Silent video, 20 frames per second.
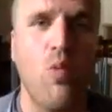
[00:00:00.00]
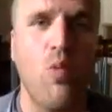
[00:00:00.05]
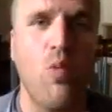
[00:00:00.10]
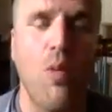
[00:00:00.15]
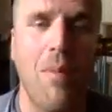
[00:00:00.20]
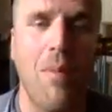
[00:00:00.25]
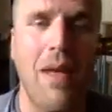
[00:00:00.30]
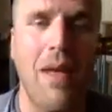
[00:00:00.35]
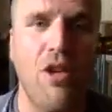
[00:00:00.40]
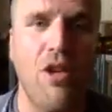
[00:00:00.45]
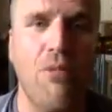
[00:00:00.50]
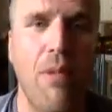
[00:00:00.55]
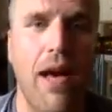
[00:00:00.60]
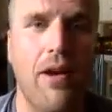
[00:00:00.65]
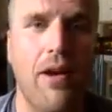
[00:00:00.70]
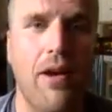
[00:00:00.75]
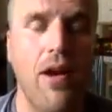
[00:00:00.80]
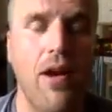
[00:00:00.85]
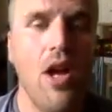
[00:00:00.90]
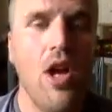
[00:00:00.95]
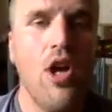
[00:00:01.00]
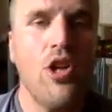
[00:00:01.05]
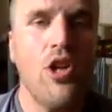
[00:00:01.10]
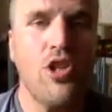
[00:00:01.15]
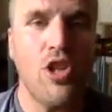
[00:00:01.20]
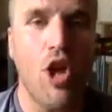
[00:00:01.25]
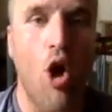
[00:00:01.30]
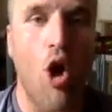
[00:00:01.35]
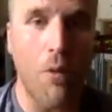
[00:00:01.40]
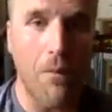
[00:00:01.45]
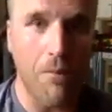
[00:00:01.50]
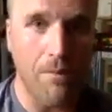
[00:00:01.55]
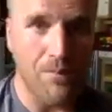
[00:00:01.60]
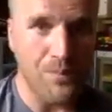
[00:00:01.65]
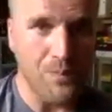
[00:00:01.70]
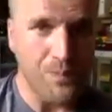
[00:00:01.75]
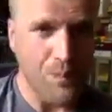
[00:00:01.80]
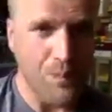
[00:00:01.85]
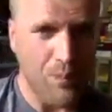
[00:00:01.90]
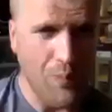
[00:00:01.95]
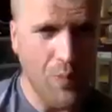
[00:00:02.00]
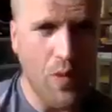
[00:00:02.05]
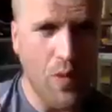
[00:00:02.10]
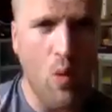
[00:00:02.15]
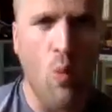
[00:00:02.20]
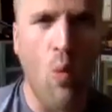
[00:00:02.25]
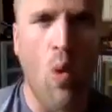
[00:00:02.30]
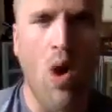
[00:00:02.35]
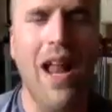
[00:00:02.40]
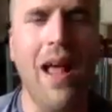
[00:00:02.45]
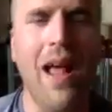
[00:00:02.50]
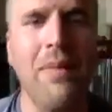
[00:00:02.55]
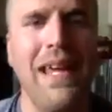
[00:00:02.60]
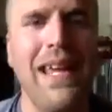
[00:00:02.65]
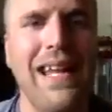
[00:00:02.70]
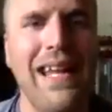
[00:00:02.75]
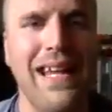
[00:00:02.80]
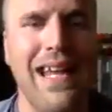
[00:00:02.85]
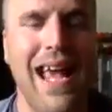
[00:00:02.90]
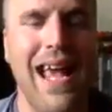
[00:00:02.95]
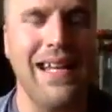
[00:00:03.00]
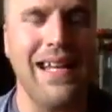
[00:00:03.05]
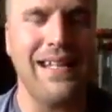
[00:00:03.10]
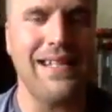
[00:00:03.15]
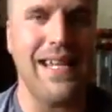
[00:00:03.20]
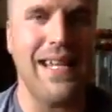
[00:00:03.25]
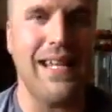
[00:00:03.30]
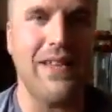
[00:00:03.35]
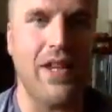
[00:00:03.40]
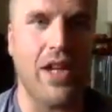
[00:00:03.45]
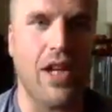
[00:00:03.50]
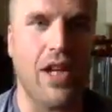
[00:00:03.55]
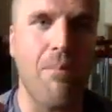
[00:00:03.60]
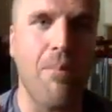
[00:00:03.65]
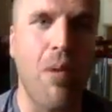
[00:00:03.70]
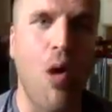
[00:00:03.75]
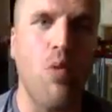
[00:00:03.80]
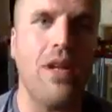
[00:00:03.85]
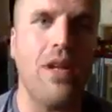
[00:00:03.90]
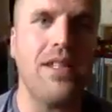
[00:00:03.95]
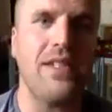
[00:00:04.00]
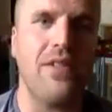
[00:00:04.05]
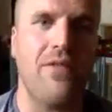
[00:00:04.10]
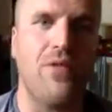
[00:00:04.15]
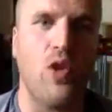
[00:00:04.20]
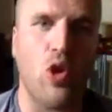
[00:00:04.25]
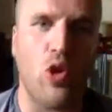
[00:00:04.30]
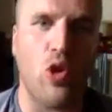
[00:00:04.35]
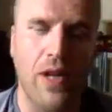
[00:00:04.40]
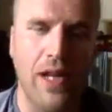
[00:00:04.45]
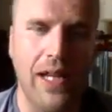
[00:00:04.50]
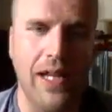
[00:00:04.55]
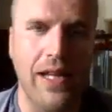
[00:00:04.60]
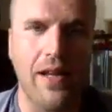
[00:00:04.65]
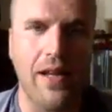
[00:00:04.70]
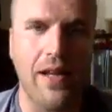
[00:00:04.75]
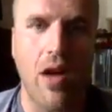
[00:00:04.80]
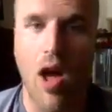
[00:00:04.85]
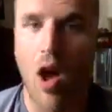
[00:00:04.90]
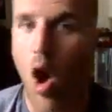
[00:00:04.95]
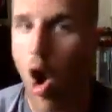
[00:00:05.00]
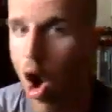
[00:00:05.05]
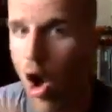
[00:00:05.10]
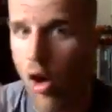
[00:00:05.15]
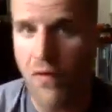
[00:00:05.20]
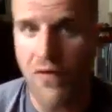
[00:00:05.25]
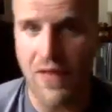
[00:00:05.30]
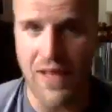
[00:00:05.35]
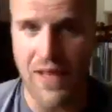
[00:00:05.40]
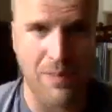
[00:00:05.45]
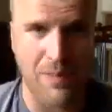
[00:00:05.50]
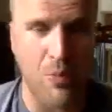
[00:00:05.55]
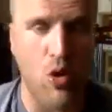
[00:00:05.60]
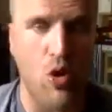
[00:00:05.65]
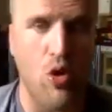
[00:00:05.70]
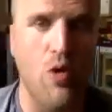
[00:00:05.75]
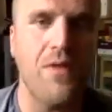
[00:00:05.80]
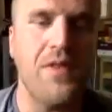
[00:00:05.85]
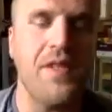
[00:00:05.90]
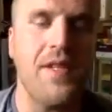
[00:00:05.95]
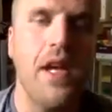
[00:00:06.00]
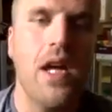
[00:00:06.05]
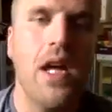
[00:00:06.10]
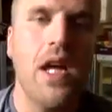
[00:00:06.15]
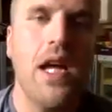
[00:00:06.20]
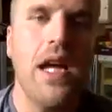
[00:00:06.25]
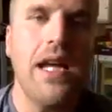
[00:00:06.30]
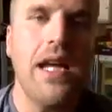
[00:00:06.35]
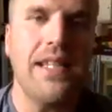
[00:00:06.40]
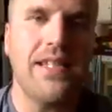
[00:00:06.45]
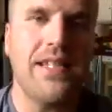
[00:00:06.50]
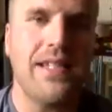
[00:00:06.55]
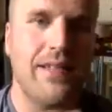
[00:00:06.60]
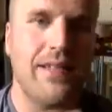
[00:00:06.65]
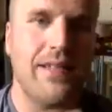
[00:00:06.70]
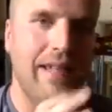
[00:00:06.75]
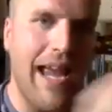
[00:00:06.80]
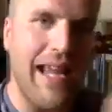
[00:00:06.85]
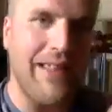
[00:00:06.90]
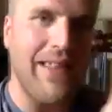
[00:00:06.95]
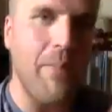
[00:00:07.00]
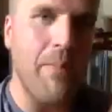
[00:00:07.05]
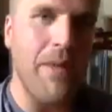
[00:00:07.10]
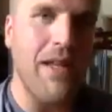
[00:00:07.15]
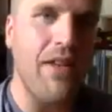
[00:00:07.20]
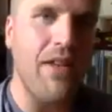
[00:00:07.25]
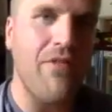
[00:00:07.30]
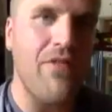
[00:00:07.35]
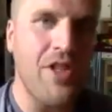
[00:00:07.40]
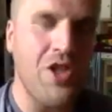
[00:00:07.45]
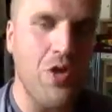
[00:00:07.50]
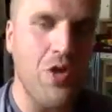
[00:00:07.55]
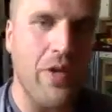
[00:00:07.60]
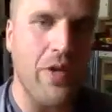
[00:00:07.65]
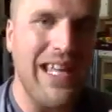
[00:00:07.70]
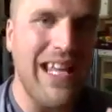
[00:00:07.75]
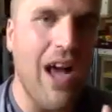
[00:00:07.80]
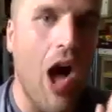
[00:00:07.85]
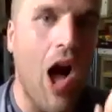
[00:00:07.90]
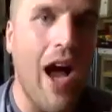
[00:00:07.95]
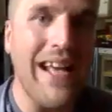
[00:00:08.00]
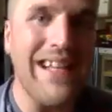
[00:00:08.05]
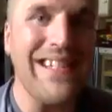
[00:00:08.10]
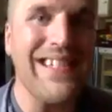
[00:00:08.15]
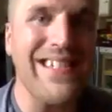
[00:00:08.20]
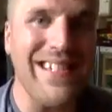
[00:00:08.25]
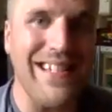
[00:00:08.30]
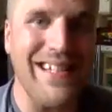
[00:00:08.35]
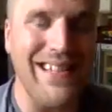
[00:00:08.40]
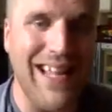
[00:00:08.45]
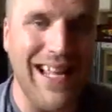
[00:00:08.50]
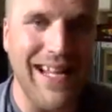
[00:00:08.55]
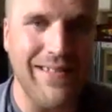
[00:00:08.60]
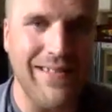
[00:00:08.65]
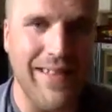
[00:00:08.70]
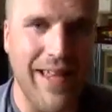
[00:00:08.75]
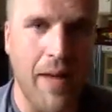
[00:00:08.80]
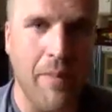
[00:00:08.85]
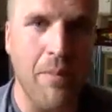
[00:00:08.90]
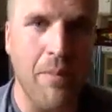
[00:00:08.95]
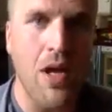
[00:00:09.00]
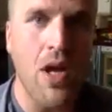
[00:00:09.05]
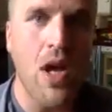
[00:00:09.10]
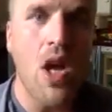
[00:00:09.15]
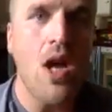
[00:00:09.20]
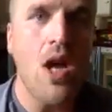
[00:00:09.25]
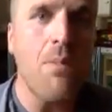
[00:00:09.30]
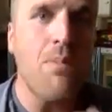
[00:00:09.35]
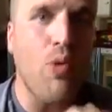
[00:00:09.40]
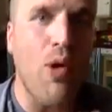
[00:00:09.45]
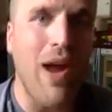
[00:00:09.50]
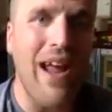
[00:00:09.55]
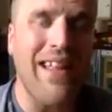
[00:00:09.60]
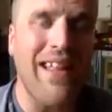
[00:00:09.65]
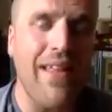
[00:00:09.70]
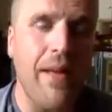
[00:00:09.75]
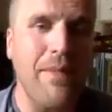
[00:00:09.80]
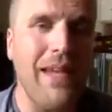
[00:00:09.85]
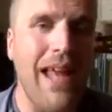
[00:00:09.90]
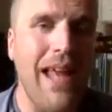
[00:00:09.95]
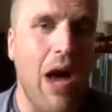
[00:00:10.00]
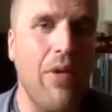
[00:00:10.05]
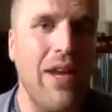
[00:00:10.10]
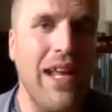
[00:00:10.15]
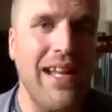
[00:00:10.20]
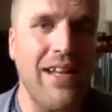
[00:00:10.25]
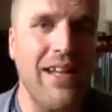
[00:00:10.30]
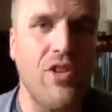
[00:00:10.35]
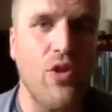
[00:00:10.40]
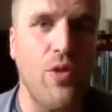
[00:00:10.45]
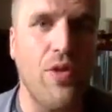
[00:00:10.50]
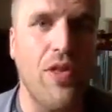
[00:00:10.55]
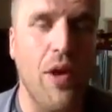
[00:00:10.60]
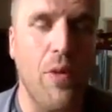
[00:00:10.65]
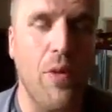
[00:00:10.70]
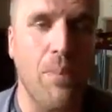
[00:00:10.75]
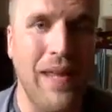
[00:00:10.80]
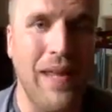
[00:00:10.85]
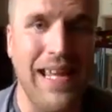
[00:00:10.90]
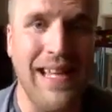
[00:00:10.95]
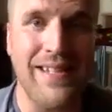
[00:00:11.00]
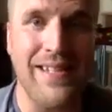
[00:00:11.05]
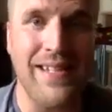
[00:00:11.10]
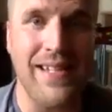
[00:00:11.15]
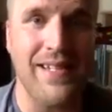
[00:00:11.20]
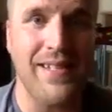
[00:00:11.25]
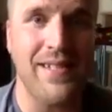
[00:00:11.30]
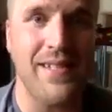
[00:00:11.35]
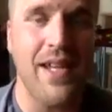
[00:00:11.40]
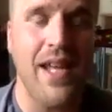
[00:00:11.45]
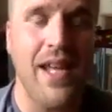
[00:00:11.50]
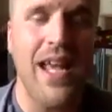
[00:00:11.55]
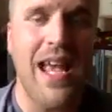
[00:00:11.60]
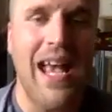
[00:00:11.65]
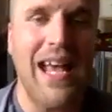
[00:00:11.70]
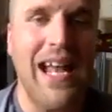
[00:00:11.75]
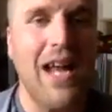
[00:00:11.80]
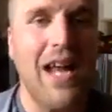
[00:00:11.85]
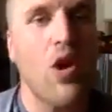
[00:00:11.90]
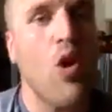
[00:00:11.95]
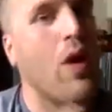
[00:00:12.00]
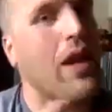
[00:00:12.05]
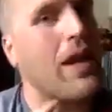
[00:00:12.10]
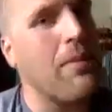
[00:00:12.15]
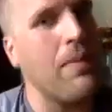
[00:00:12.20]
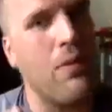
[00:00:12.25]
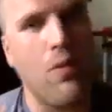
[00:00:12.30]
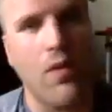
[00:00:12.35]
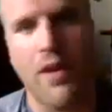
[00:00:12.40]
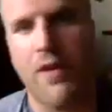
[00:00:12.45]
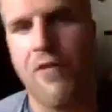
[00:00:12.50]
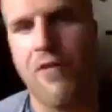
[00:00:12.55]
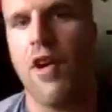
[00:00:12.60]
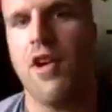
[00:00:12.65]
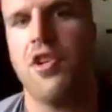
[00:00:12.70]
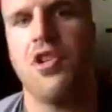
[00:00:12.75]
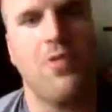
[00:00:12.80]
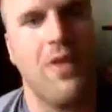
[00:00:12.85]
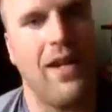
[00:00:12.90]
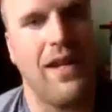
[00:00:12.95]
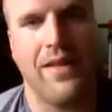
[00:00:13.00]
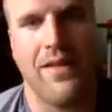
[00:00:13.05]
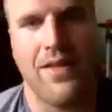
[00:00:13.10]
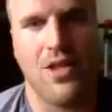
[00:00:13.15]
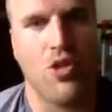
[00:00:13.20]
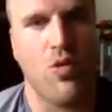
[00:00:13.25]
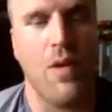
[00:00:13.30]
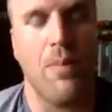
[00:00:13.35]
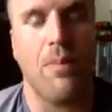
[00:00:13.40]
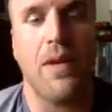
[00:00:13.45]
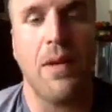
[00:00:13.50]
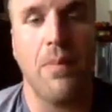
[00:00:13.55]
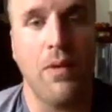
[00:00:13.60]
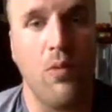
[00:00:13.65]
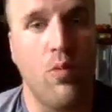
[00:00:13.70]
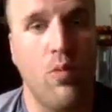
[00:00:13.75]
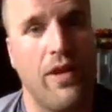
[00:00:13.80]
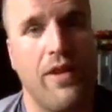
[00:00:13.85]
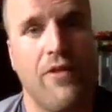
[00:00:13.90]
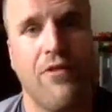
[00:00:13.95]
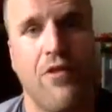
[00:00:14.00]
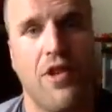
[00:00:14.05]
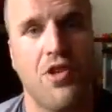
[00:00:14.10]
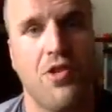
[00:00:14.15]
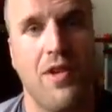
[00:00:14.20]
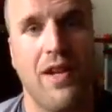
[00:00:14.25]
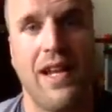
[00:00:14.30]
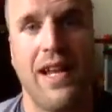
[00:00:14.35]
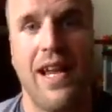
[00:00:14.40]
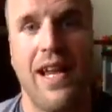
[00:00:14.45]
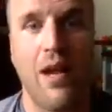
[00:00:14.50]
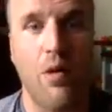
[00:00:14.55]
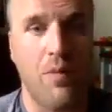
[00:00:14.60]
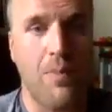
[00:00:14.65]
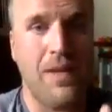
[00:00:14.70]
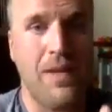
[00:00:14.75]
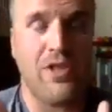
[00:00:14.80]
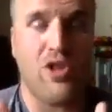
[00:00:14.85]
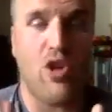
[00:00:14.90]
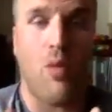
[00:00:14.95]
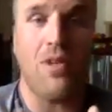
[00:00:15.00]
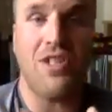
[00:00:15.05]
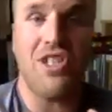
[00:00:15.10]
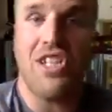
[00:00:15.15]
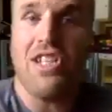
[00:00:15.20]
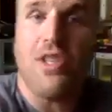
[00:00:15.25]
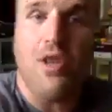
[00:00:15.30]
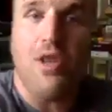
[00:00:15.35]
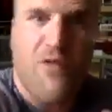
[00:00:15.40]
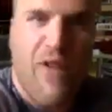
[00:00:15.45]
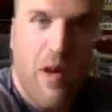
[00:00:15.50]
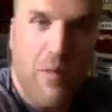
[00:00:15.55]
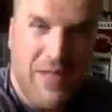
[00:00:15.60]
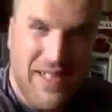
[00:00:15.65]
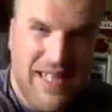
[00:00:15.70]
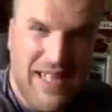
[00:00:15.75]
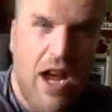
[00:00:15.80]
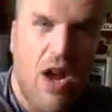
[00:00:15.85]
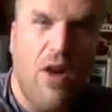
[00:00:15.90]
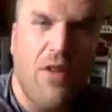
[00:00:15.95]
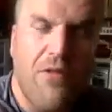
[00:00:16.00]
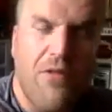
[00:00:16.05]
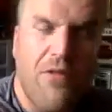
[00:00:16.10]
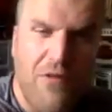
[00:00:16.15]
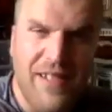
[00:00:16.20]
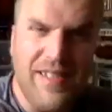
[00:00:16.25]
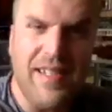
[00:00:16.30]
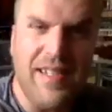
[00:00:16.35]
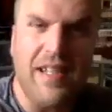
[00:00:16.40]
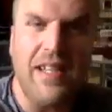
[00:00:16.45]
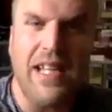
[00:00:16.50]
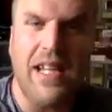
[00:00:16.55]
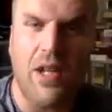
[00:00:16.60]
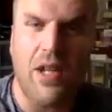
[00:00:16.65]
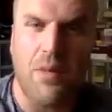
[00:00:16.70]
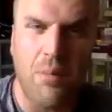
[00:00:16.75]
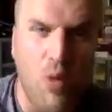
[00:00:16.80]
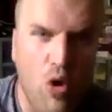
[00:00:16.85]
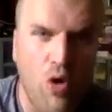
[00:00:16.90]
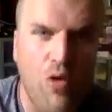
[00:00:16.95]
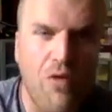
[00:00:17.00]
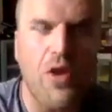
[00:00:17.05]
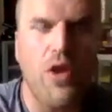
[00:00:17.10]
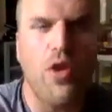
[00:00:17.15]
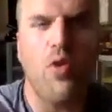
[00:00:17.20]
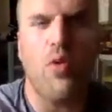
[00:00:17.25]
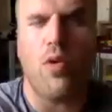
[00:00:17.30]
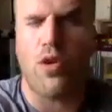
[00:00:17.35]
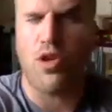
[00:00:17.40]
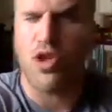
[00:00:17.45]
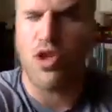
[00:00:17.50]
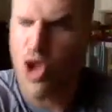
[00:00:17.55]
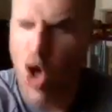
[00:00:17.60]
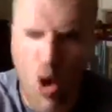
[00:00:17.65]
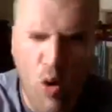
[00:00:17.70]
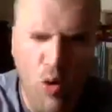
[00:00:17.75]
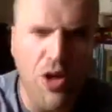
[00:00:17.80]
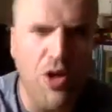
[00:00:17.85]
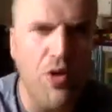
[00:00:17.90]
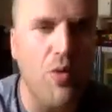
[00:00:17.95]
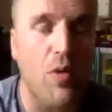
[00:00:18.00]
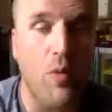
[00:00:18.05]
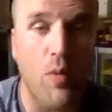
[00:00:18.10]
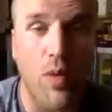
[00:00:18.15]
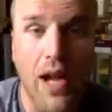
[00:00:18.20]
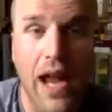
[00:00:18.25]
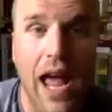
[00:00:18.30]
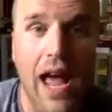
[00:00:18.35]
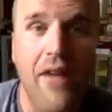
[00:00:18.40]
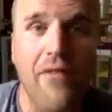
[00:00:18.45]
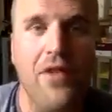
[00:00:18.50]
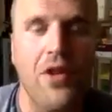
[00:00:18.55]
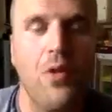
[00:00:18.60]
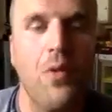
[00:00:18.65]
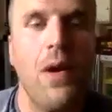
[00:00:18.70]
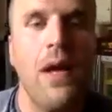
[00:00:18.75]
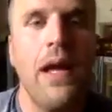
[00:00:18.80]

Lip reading: will make you better. So what I'm getting at is in the components of learning all of these moves, take them individually, isolate them, break them down into their pieces. And I know it can be really frustrating. The shrimp can be really frustrating. And it would be so much easier if I was there and physically could move you or show you or what have you.